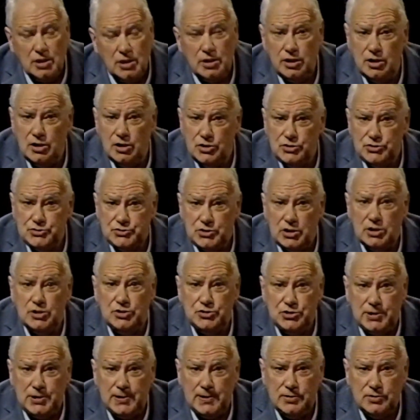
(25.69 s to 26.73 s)
is
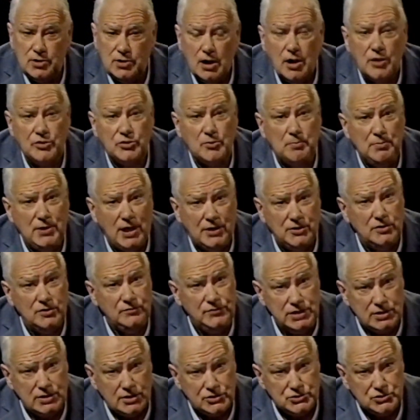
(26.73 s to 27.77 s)
indeed the planet
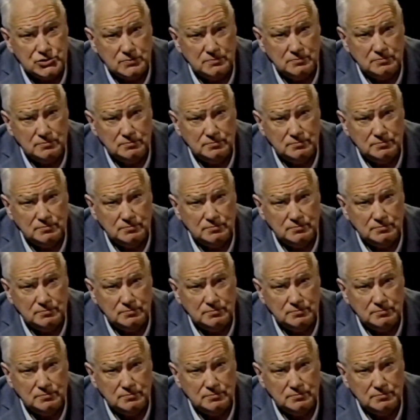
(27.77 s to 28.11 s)
Venus.